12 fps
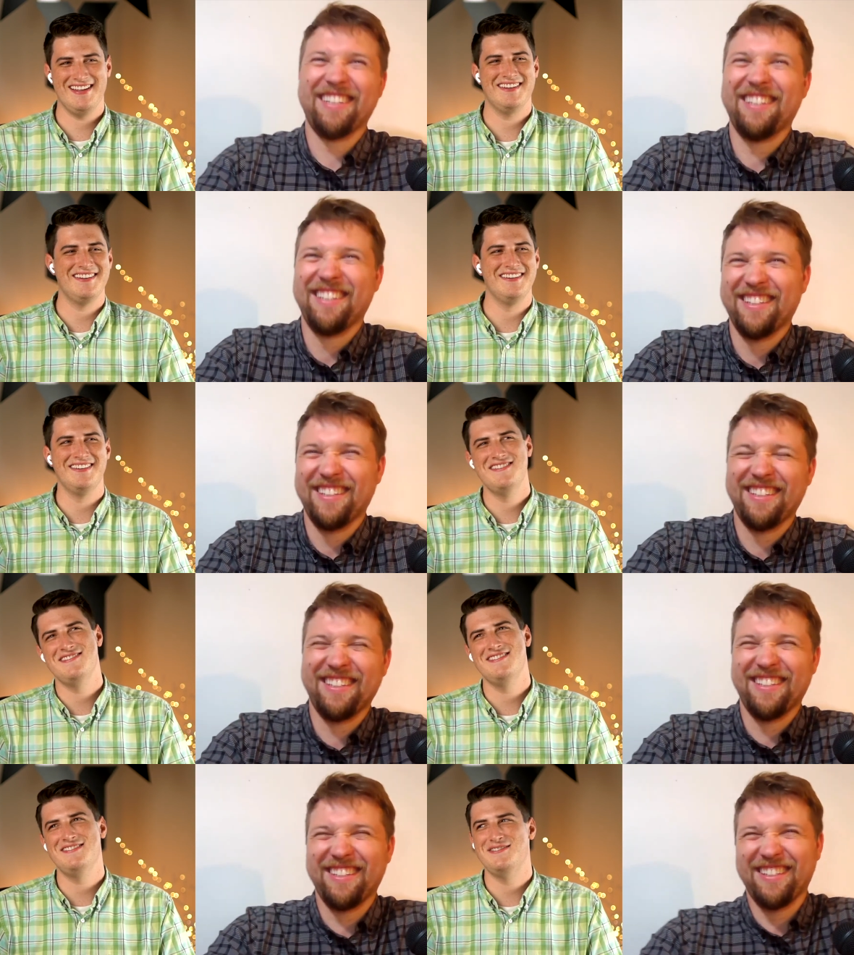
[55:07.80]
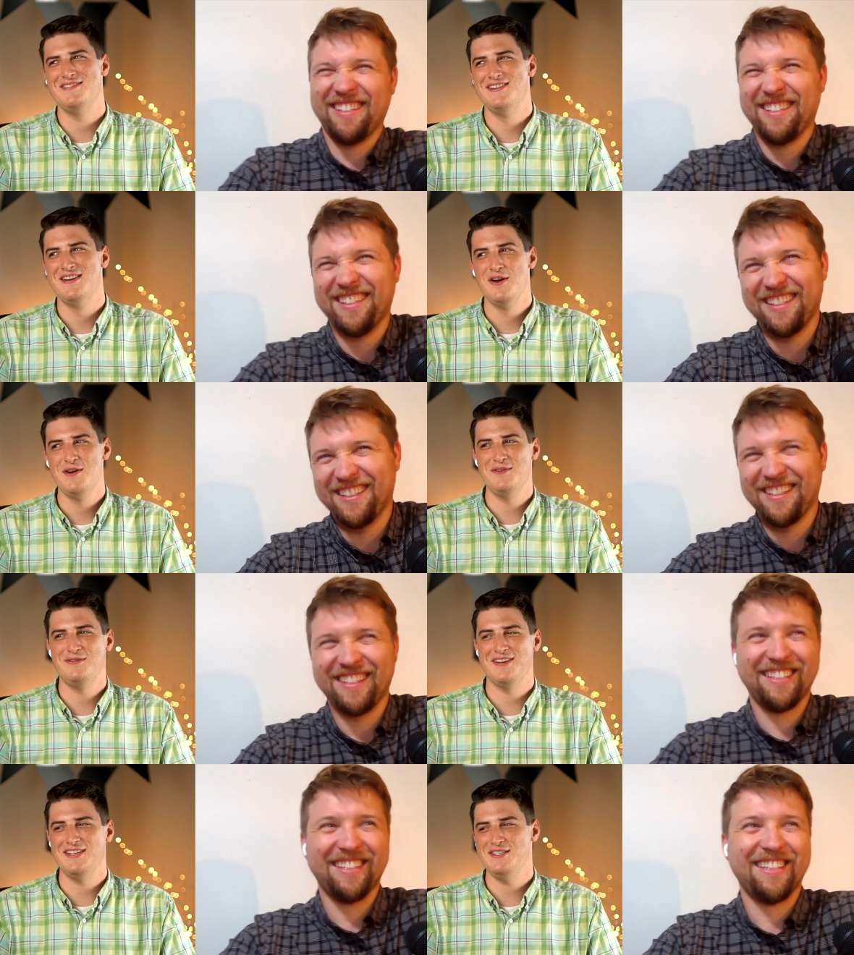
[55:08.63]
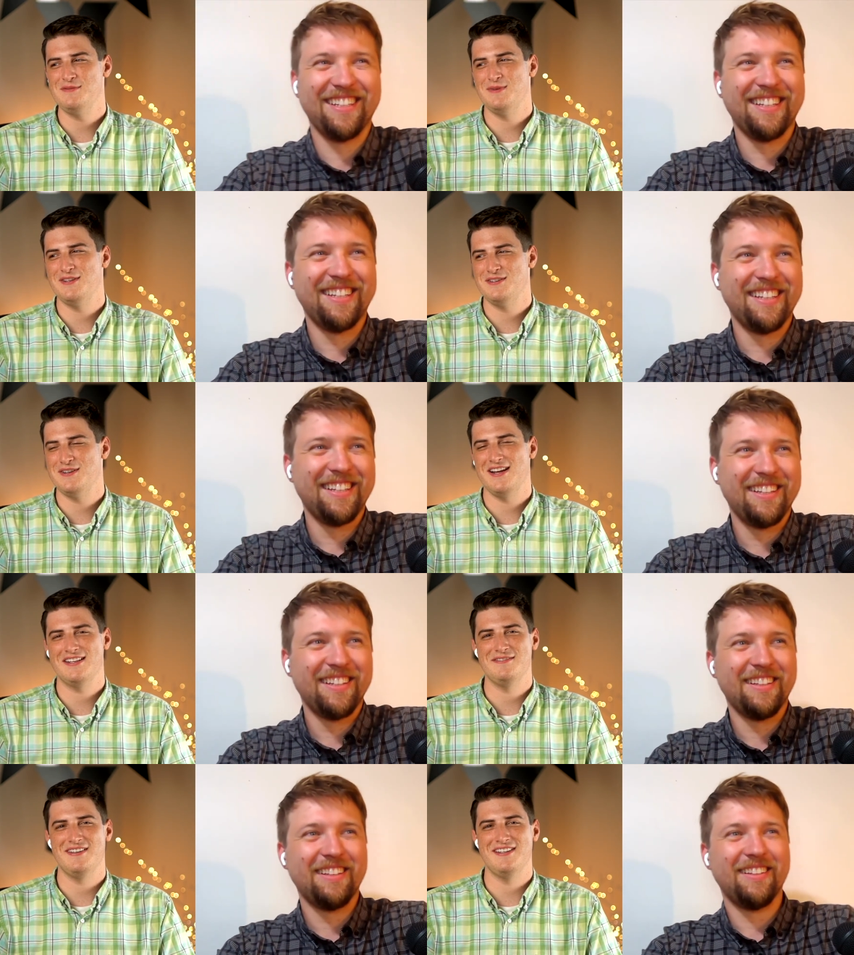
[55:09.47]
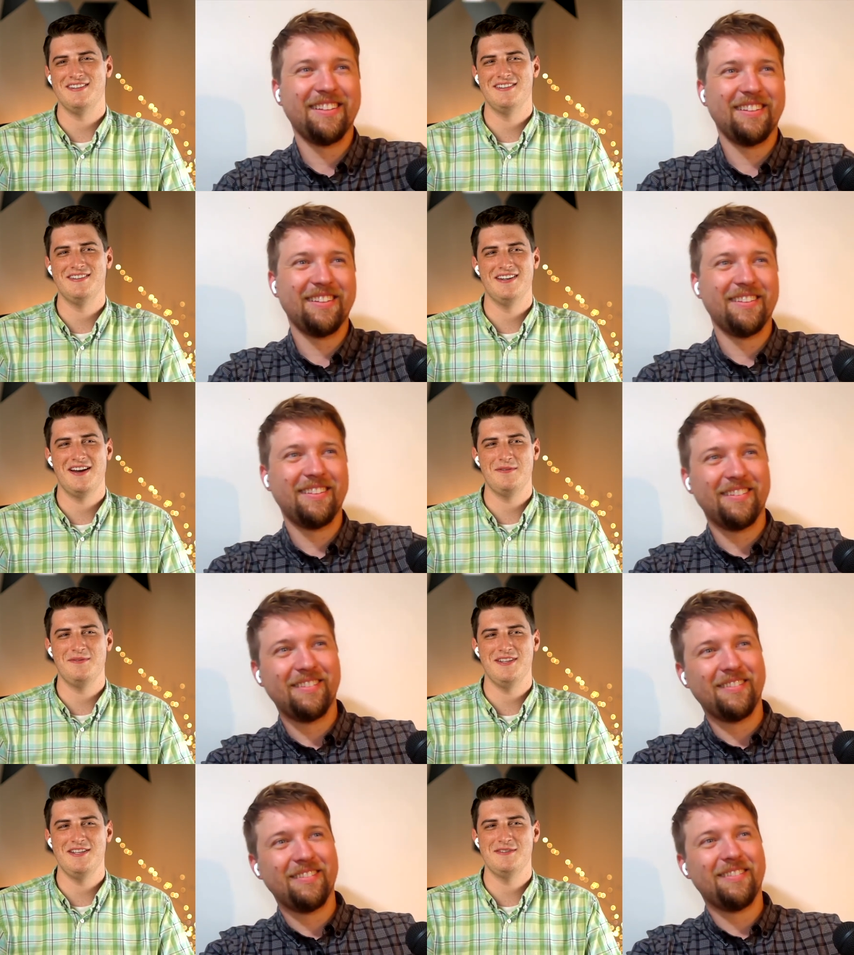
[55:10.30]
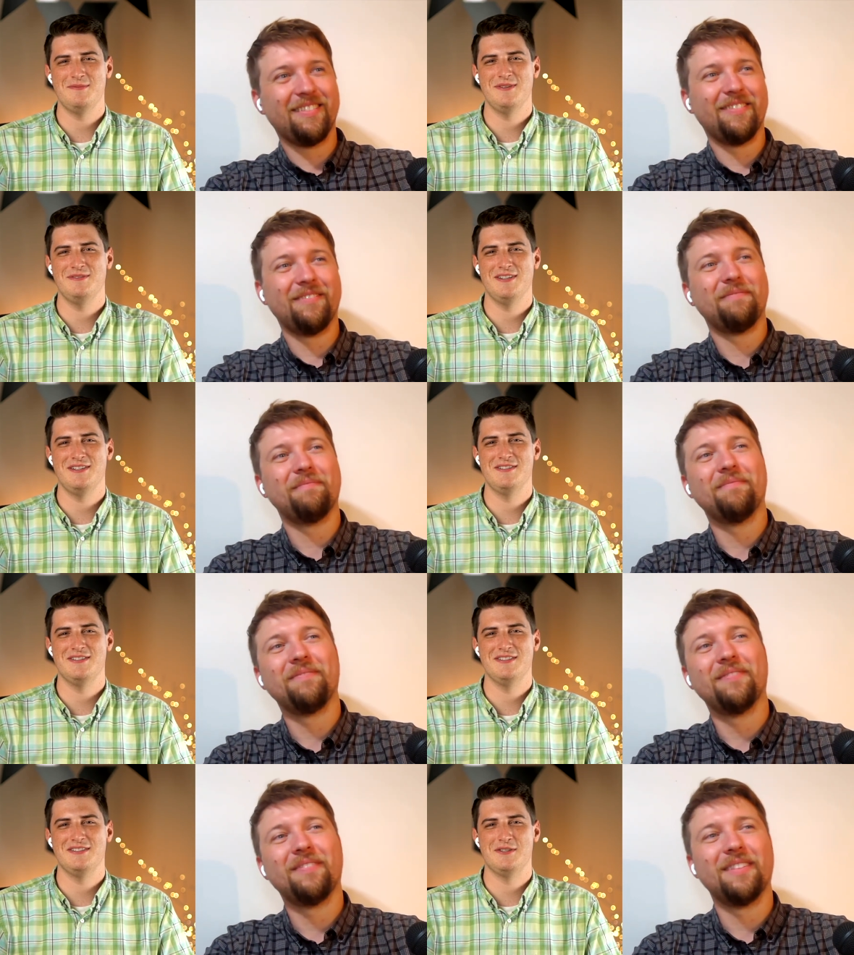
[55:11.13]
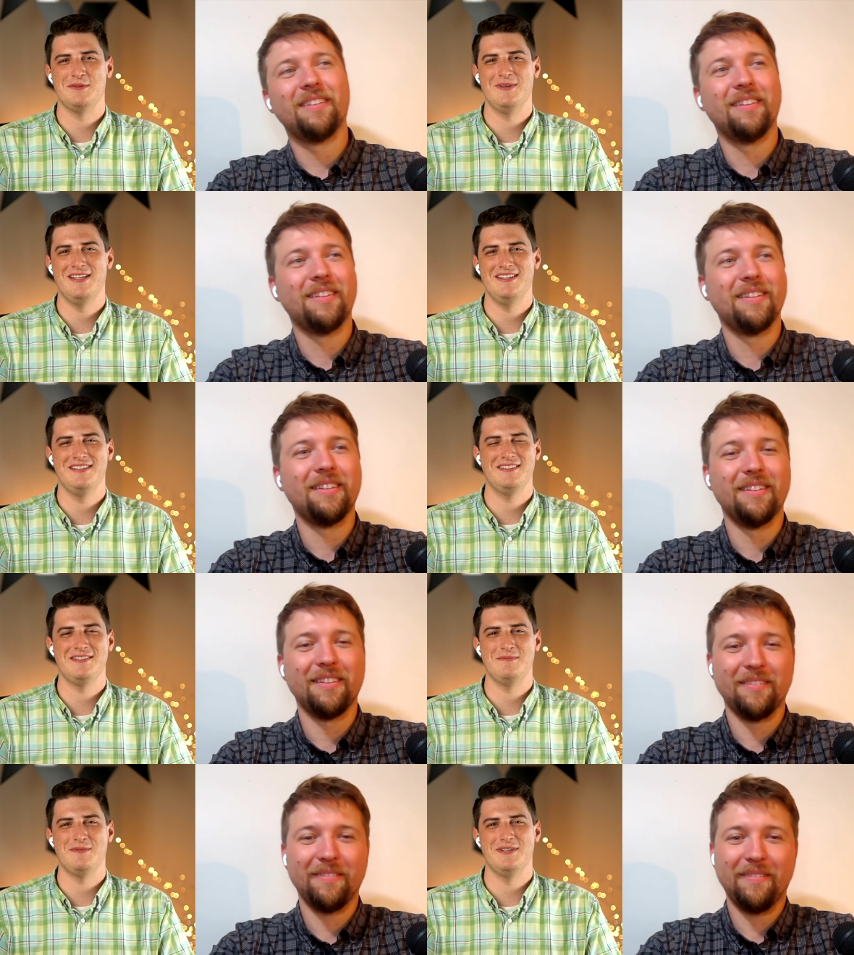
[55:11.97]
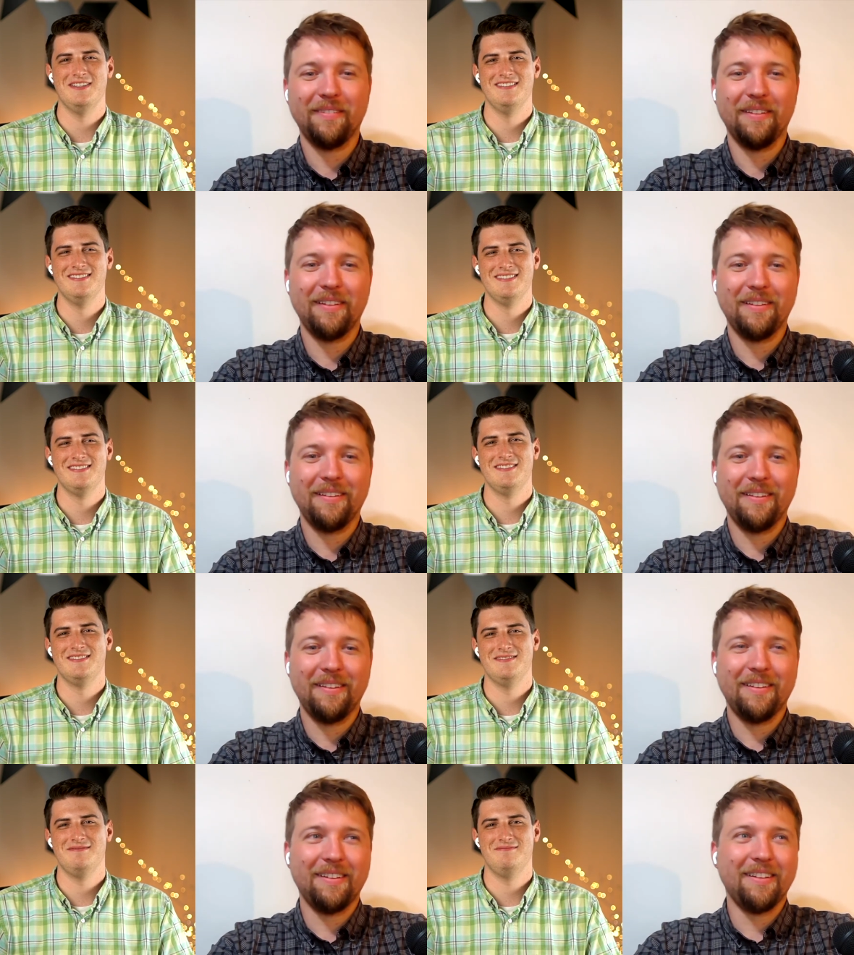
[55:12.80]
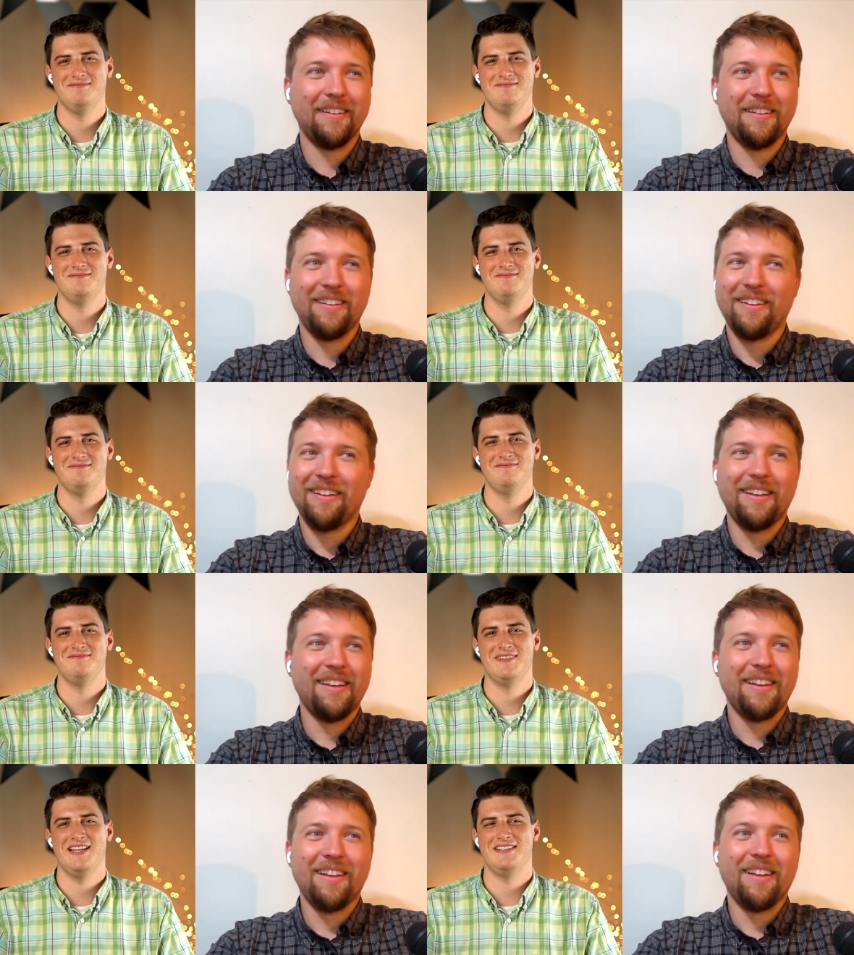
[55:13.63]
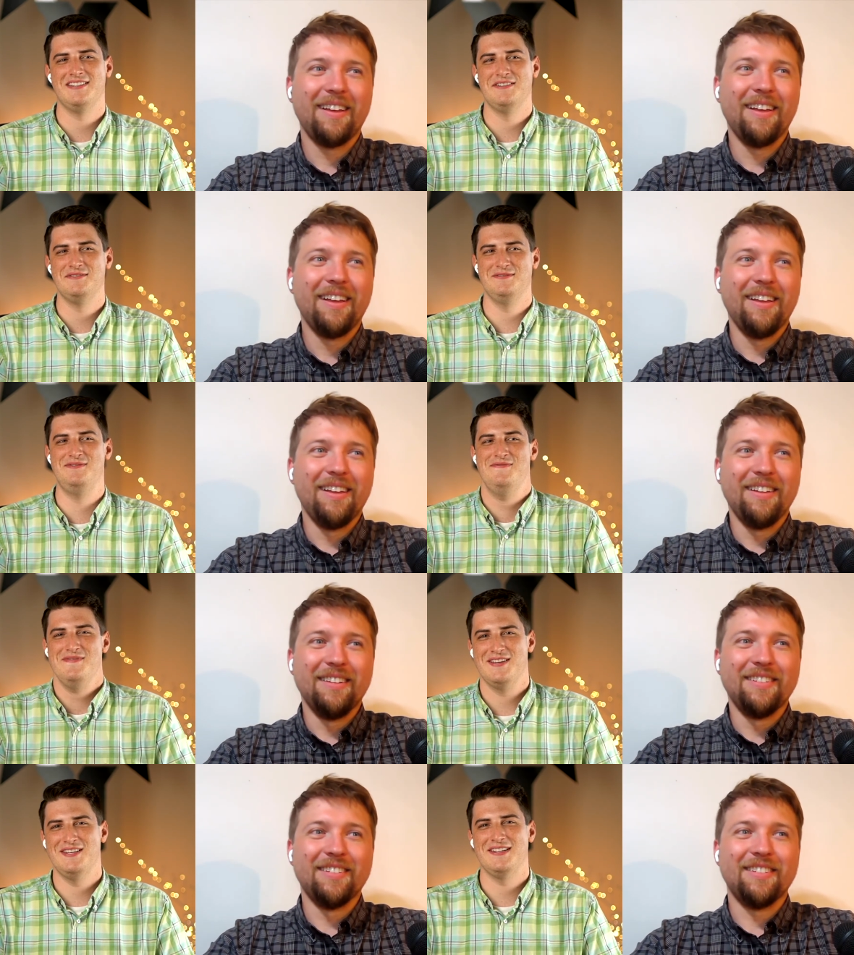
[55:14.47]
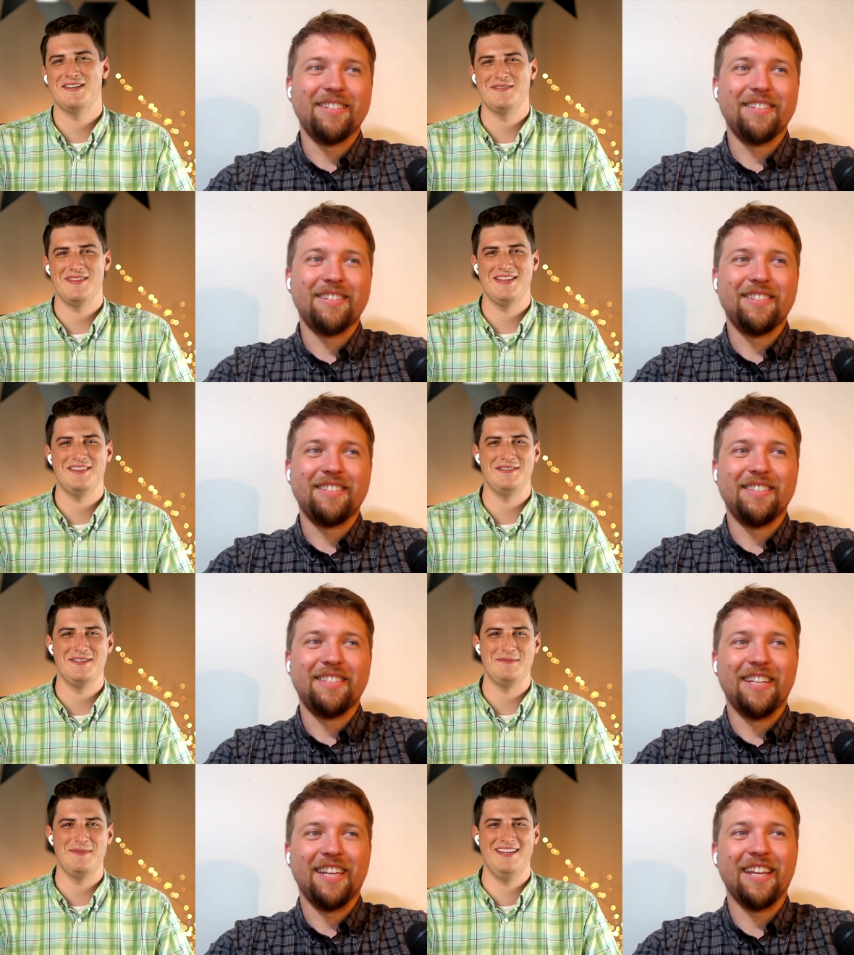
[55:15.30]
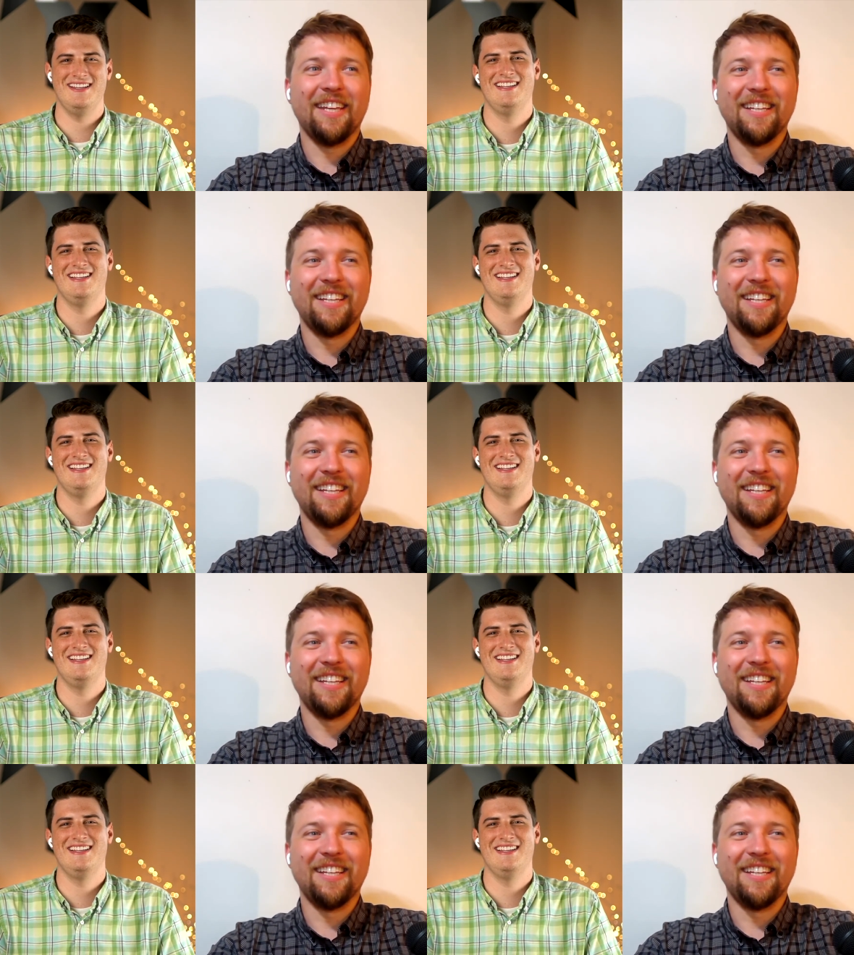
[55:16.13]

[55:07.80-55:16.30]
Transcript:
Speaker 1: I don't know who who who would find Yzma attractive. I don't know. Hopefully, Yzma finds her soulmate at some point. I don't know. Good luck with that, though, Yzma.